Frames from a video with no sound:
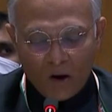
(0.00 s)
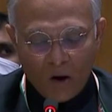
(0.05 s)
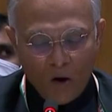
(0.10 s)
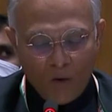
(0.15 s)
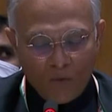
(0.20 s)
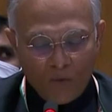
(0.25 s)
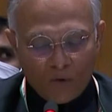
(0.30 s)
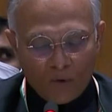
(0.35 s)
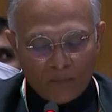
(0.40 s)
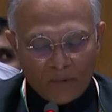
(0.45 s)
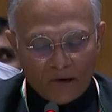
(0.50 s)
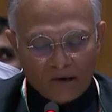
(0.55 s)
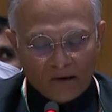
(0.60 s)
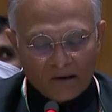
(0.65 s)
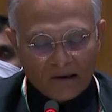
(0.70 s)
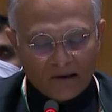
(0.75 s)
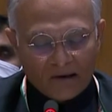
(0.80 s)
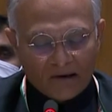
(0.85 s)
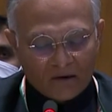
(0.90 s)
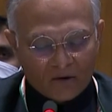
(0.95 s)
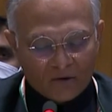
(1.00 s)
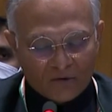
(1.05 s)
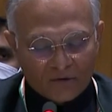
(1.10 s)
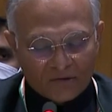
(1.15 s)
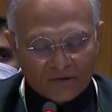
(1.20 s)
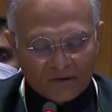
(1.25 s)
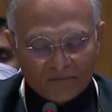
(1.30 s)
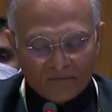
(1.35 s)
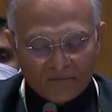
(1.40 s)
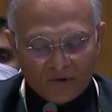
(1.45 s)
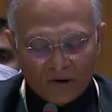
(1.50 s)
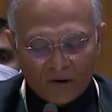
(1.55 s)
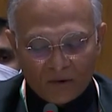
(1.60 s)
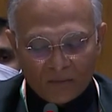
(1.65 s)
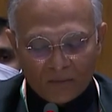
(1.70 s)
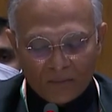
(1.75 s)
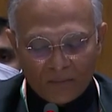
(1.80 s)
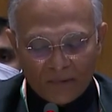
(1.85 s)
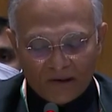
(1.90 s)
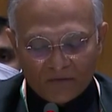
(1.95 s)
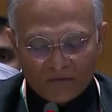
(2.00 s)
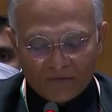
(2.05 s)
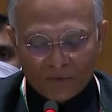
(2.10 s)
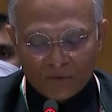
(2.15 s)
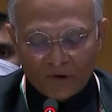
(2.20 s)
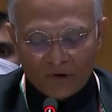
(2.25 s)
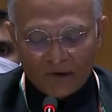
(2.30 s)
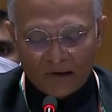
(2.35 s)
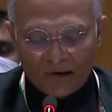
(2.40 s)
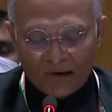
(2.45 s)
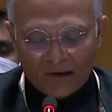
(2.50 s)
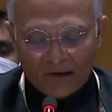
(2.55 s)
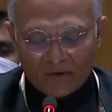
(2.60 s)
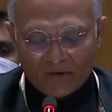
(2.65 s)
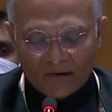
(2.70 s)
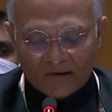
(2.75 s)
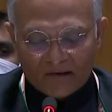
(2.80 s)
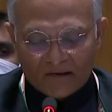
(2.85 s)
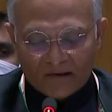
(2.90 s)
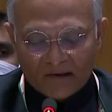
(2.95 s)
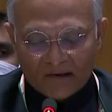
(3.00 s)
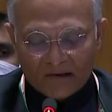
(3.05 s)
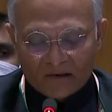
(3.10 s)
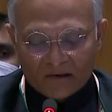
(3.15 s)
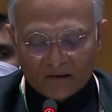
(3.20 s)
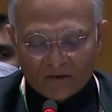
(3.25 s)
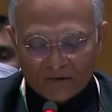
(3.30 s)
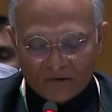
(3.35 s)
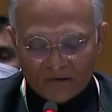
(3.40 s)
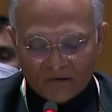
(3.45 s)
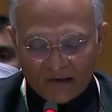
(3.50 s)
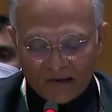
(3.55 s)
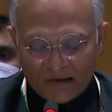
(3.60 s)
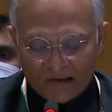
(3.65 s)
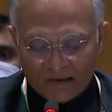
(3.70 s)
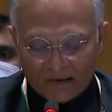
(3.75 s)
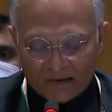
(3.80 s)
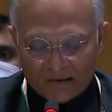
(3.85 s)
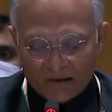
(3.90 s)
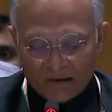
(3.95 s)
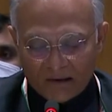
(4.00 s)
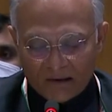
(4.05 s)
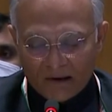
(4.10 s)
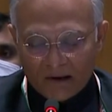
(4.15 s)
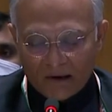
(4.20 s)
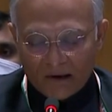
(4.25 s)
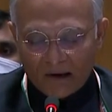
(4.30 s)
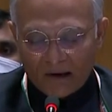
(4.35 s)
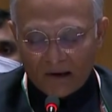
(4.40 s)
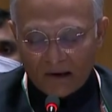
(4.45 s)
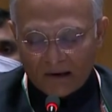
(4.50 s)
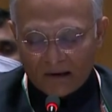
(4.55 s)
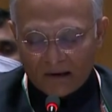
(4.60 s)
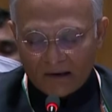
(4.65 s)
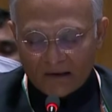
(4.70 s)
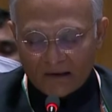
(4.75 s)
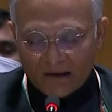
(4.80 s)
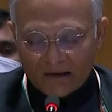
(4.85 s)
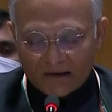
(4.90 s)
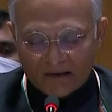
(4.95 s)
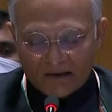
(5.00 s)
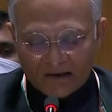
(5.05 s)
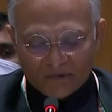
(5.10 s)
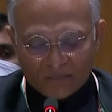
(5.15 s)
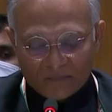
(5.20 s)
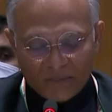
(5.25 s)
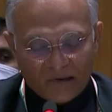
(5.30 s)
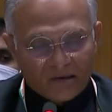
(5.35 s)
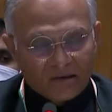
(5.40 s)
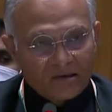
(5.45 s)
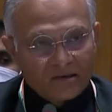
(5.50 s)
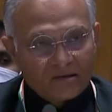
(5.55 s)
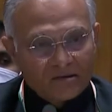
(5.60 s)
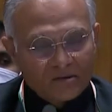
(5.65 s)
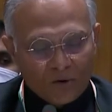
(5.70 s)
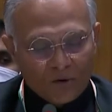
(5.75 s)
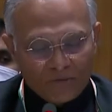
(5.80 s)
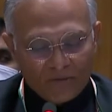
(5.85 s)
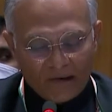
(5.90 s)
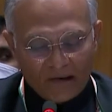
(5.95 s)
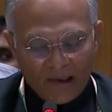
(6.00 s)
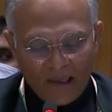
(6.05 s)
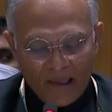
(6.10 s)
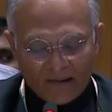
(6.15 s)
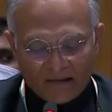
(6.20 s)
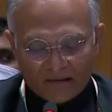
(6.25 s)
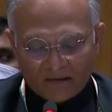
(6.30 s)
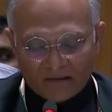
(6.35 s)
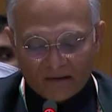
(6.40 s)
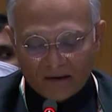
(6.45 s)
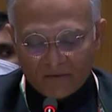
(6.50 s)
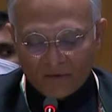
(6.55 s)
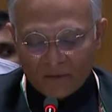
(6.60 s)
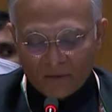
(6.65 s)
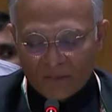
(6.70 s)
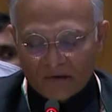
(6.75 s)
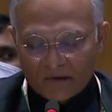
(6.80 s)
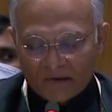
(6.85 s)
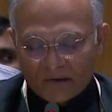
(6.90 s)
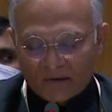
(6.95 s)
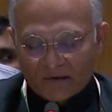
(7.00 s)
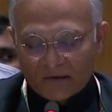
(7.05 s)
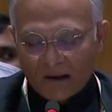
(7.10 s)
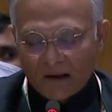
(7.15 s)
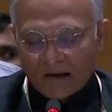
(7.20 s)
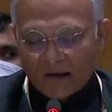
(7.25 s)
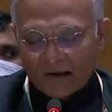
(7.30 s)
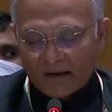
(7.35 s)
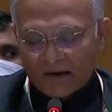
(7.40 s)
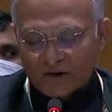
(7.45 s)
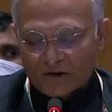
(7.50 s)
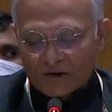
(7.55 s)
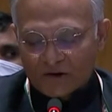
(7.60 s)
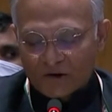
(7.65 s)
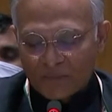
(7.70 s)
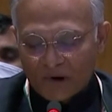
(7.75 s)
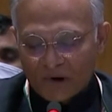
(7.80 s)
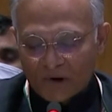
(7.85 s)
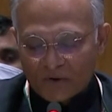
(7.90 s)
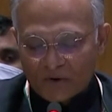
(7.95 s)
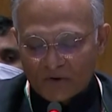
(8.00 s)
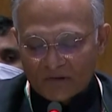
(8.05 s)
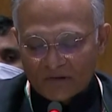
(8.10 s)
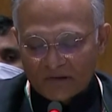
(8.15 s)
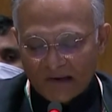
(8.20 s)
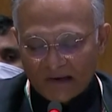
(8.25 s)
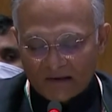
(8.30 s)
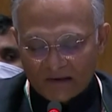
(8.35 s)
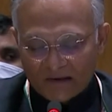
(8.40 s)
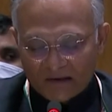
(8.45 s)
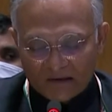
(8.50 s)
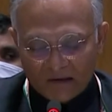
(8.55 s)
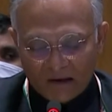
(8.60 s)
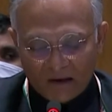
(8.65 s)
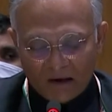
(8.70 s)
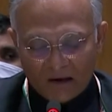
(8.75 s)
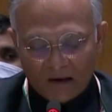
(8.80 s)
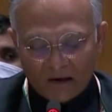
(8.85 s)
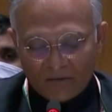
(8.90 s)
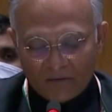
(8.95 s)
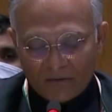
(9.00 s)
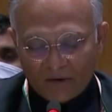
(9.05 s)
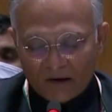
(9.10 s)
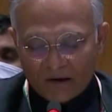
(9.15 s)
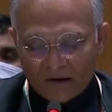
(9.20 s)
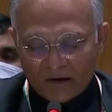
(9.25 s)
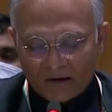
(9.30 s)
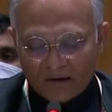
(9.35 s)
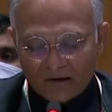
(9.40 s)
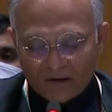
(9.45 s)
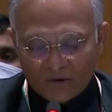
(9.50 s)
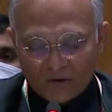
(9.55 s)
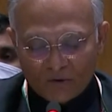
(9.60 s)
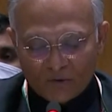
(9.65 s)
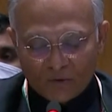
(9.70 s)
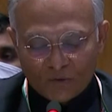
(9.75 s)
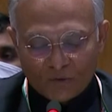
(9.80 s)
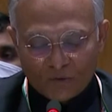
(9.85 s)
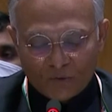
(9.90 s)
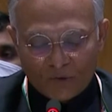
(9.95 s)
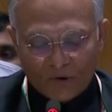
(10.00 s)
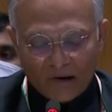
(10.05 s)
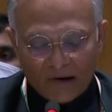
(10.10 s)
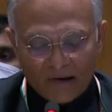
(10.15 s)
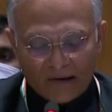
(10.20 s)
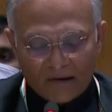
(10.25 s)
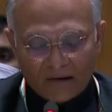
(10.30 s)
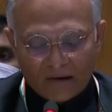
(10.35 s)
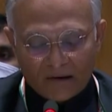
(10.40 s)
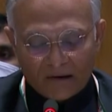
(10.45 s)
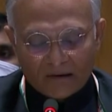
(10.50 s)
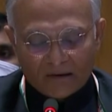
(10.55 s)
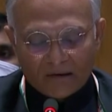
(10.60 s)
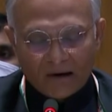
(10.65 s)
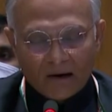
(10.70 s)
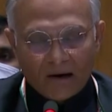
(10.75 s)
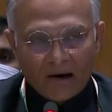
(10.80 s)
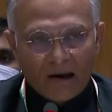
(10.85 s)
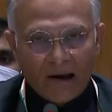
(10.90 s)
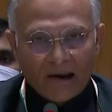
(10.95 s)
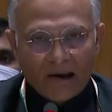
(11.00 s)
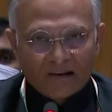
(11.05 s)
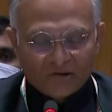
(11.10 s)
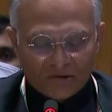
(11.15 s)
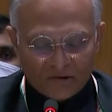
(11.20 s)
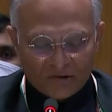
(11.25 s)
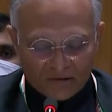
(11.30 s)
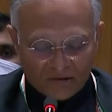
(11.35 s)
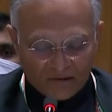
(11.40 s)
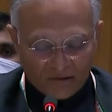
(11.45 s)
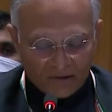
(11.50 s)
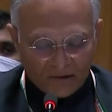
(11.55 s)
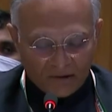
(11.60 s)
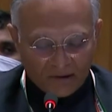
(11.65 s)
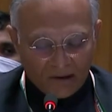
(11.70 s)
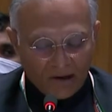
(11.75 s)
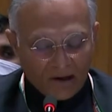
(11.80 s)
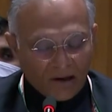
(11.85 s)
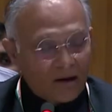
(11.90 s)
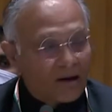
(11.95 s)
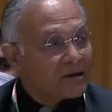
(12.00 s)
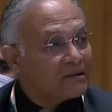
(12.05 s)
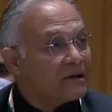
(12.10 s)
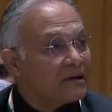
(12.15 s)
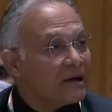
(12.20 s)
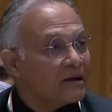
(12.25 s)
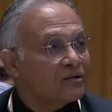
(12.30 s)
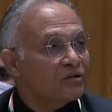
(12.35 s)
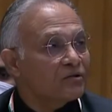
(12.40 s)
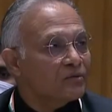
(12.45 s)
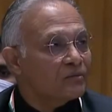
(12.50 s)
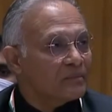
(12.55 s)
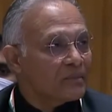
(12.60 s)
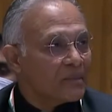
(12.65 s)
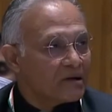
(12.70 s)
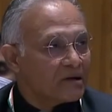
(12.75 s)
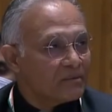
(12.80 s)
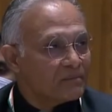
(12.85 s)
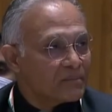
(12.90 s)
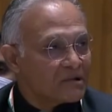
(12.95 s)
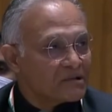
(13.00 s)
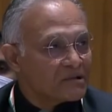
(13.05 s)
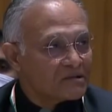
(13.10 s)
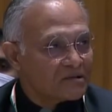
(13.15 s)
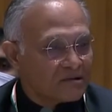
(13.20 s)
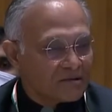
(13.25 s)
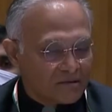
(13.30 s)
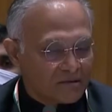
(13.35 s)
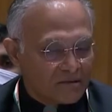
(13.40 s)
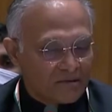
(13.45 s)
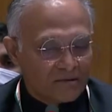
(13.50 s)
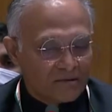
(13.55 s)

for building inclusive, peaceful, and resilient societies. India's experience of enhancing women's leadership across sectors will continue to guide our actions. I thank you, Madam President.